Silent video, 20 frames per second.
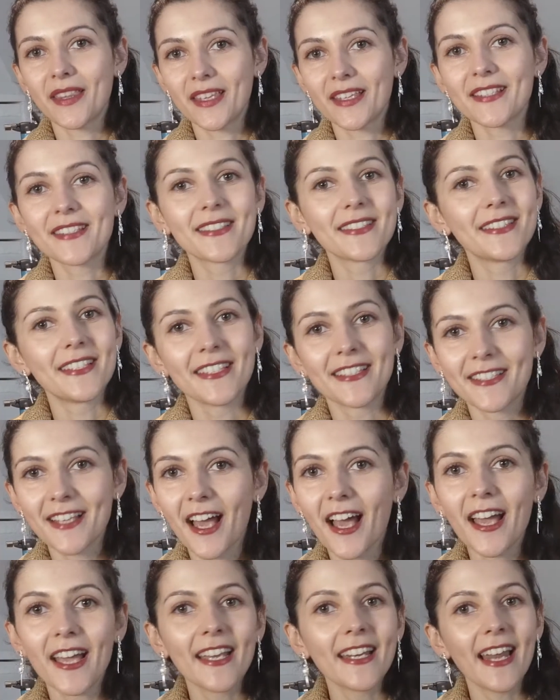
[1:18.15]
this
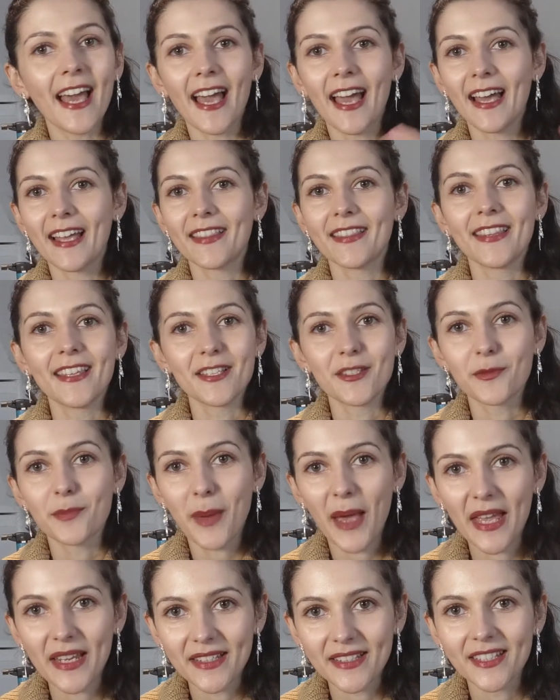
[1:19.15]
design and this
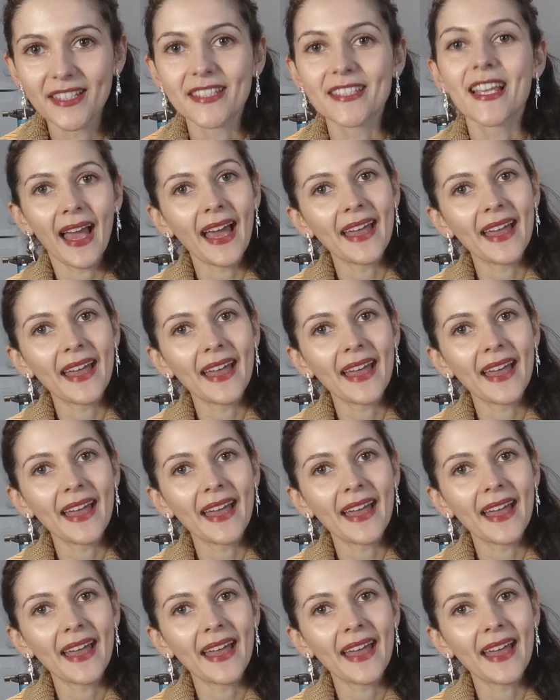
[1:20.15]
pendant,